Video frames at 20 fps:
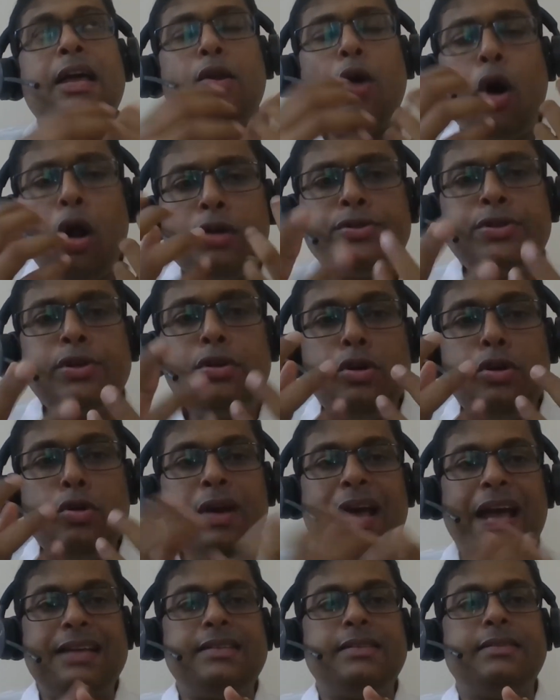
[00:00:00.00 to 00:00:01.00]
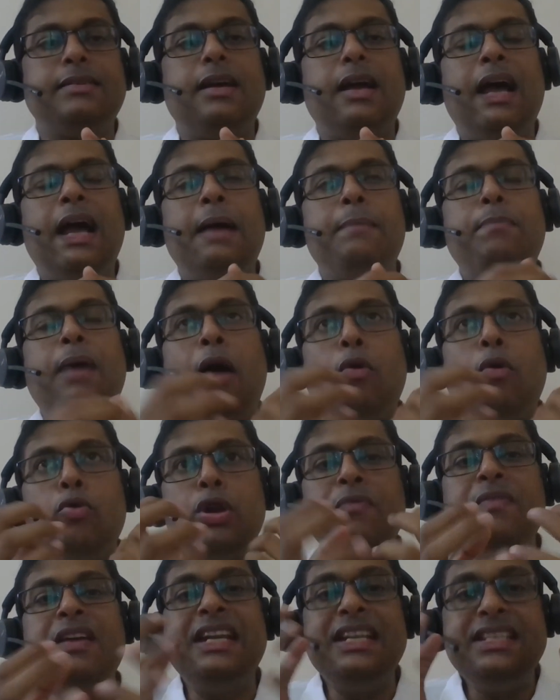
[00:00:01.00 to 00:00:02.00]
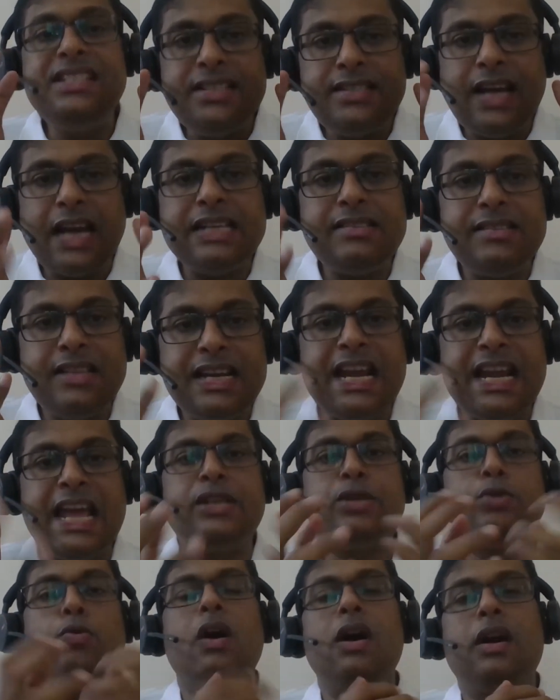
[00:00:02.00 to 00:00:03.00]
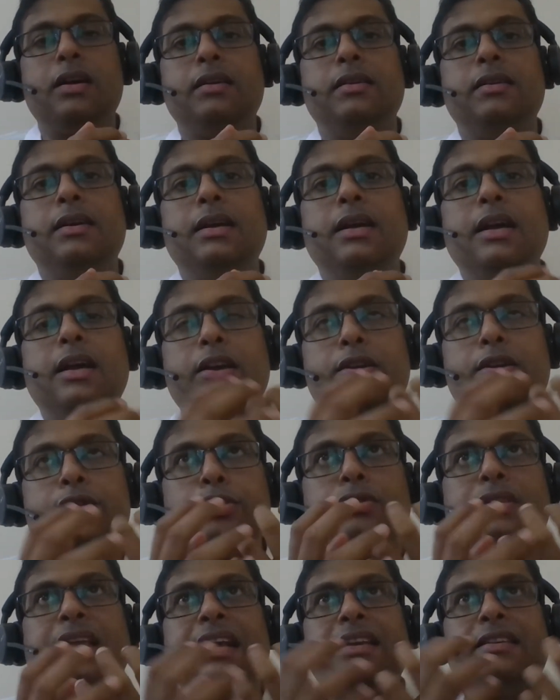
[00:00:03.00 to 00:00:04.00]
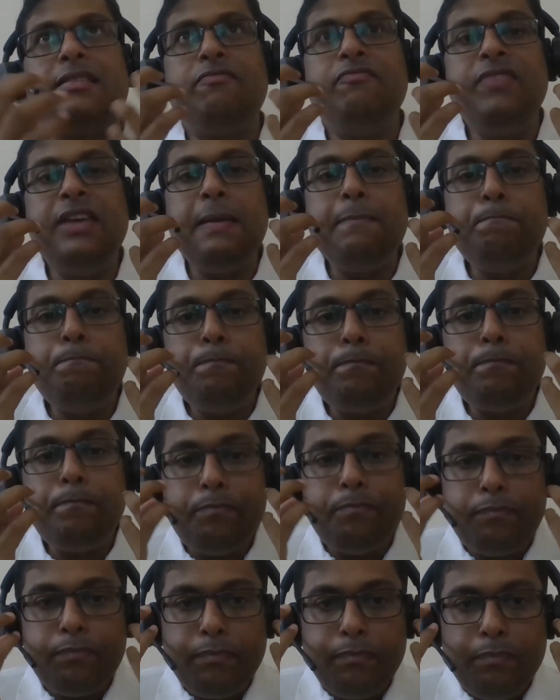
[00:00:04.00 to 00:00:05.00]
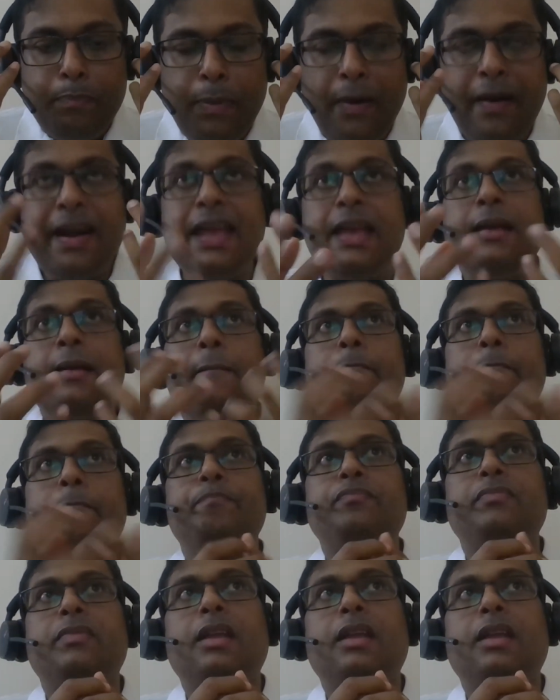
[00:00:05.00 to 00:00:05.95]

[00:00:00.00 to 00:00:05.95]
and also look at how do we digitize the network so that we bring